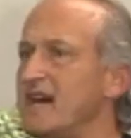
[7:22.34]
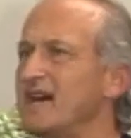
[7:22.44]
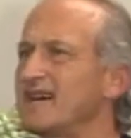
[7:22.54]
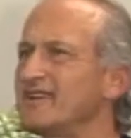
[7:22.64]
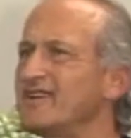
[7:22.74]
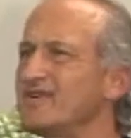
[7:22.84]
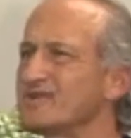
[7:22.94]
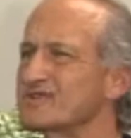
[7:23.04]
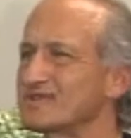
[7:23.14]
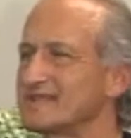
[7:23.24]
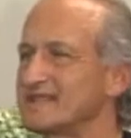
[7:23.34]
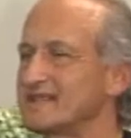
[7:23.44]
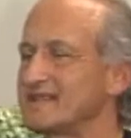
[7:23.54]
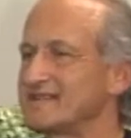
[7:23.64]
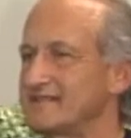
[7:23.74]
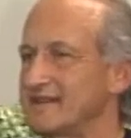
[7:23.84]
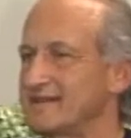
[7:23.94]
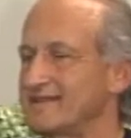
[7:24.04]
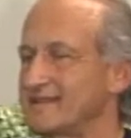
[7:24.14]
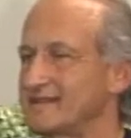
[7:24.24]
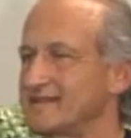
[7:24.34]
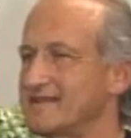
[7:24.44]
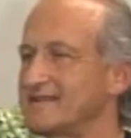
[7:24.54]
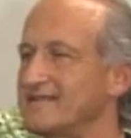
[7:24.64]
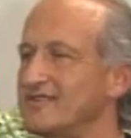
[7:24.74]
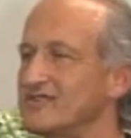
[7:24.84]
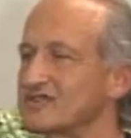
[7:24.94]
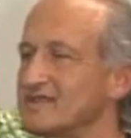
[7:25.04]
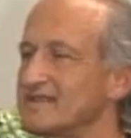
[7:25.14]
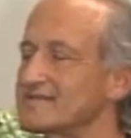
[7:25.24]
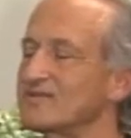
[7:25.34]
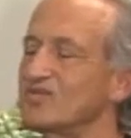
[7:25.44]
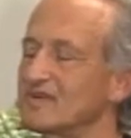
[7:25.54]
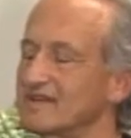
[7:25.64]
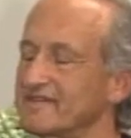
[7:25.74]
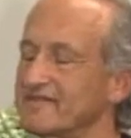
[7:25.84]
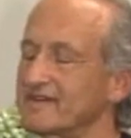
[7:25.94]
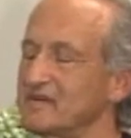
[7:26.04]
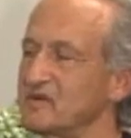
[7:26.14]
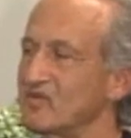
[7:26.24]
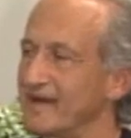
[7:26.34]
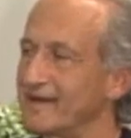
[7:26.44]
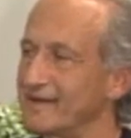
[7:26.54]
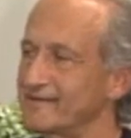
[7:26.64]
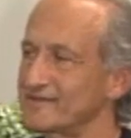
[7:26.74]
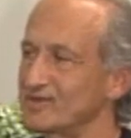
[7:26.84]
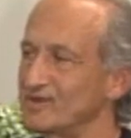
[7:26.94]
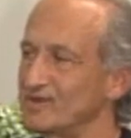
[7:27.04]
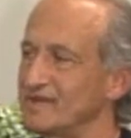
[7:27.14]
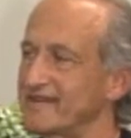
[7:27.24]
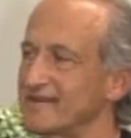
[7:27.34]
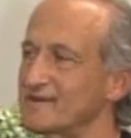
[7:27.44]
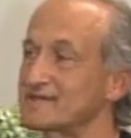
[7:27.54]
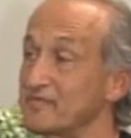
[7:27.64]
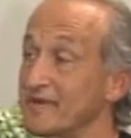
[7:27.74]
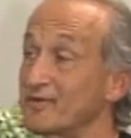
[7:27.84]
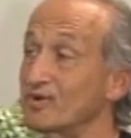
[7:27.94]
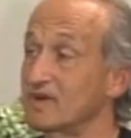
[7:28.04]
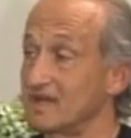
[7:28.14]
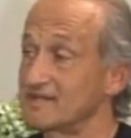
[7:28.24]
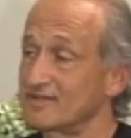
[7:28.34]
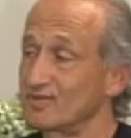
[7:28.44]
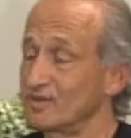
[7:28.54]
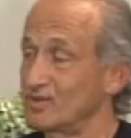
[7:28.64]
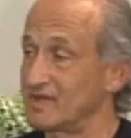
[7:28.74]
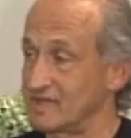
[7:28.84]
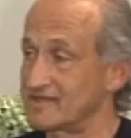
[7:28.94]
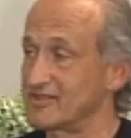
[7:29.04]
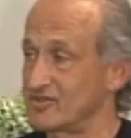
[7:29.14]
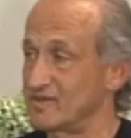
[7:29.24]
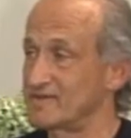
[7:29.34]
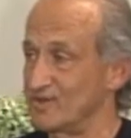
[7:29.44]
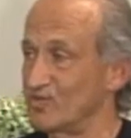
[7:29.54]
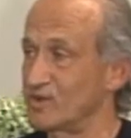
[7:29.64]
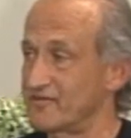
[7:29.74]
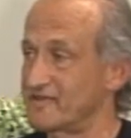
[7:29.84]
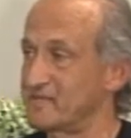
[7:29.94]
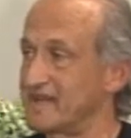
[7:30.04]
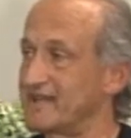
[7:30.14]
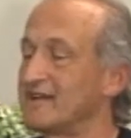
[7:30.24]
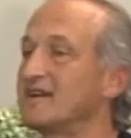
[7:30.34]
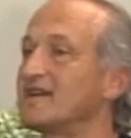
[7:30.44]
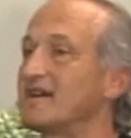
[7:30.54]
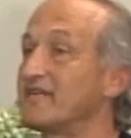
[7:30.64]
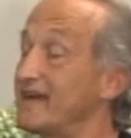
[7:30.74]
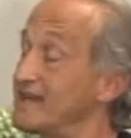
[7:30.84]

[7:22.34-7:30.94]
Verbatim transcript: uh, usually, I, it, it, usually doesn't work if they're coming right out of school. Uh, I think oh, there's some people who are in school who, as interns who work for me. Oh, is that?